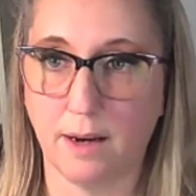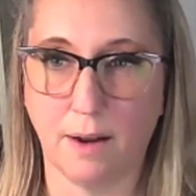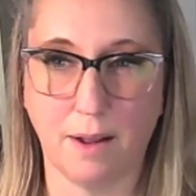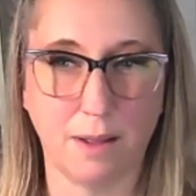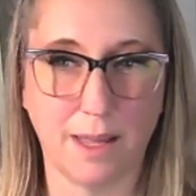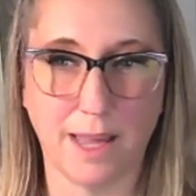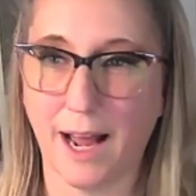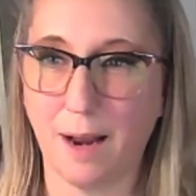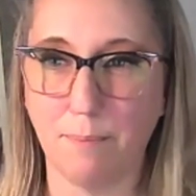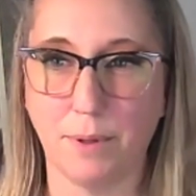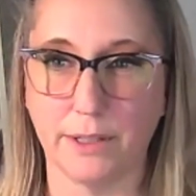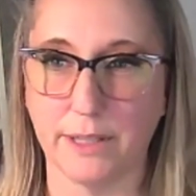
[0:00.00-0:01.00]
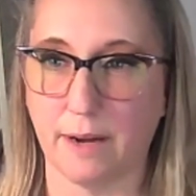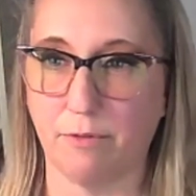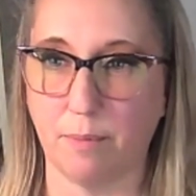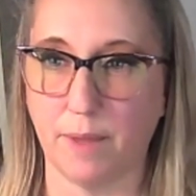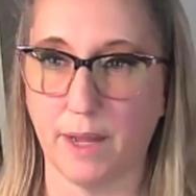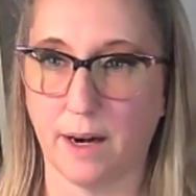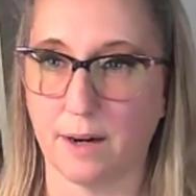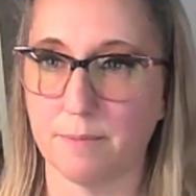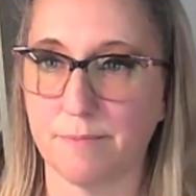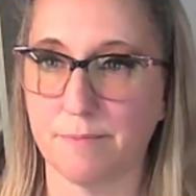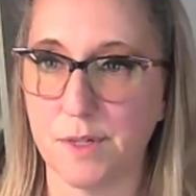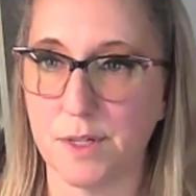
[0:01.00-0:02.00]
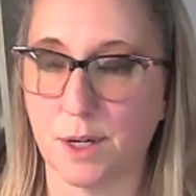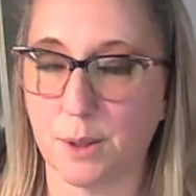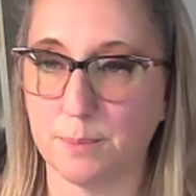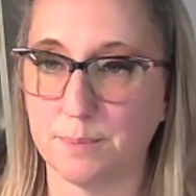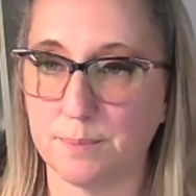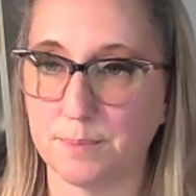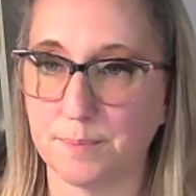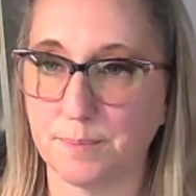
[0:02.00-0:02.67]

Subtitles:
And you kind of build up from there. So,